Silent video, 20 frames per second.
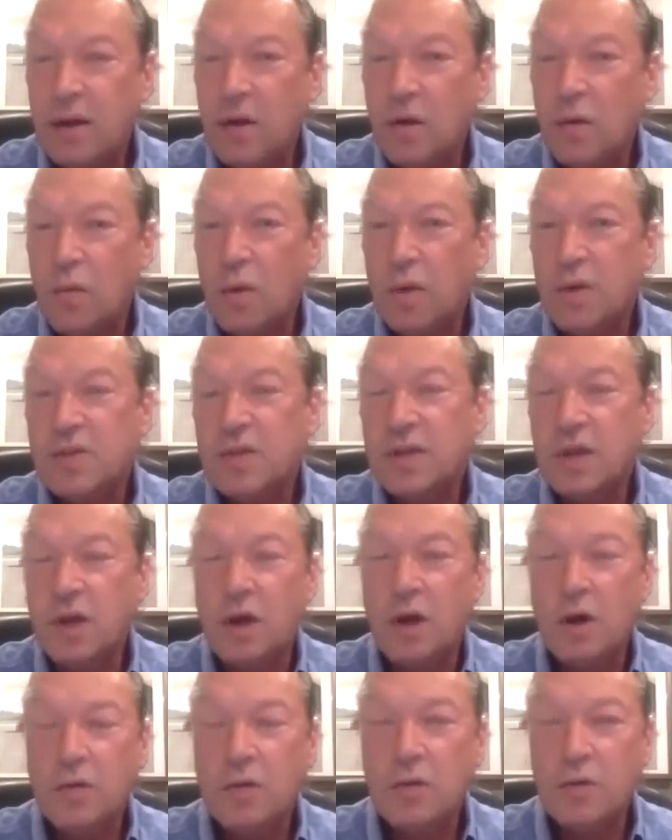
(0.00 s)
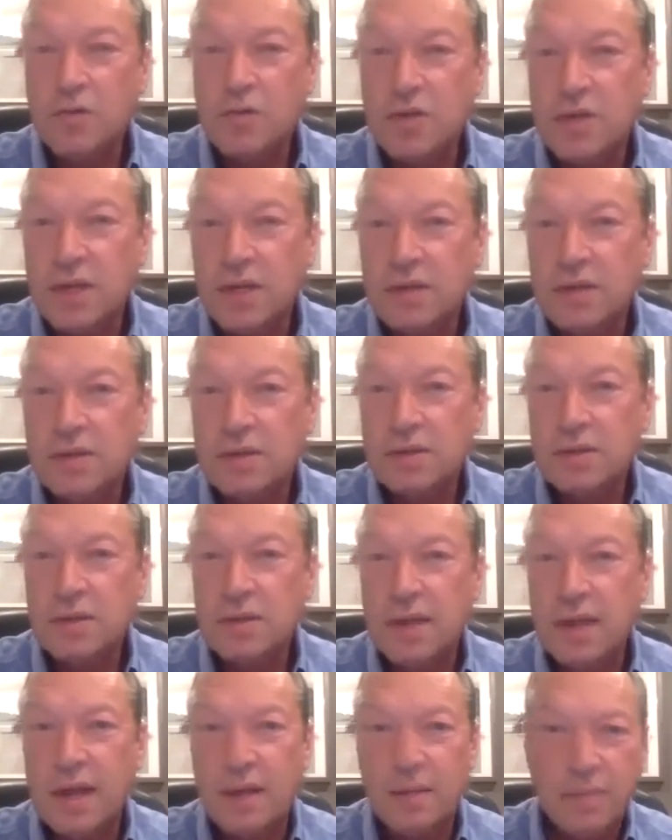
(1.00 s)
was that all
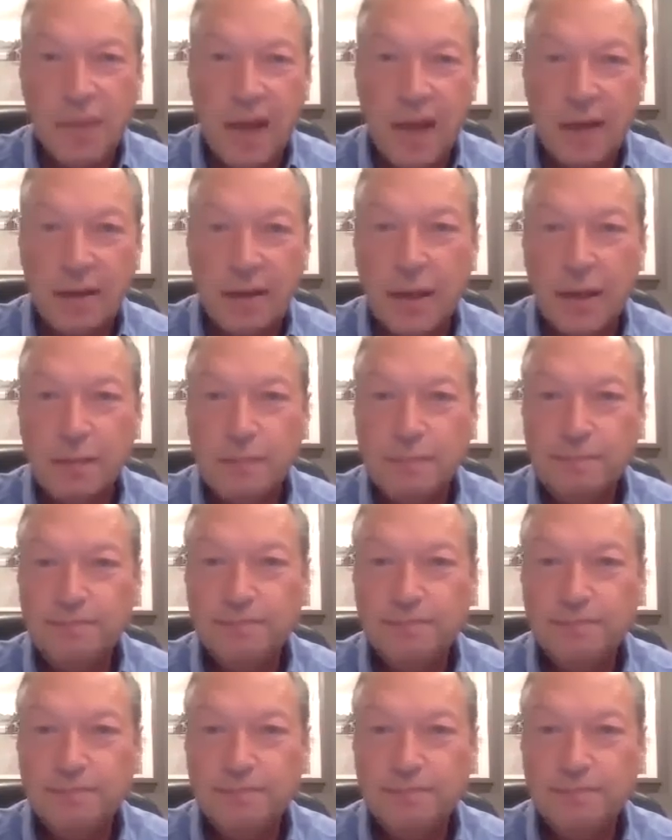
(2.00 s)
crusades end badly.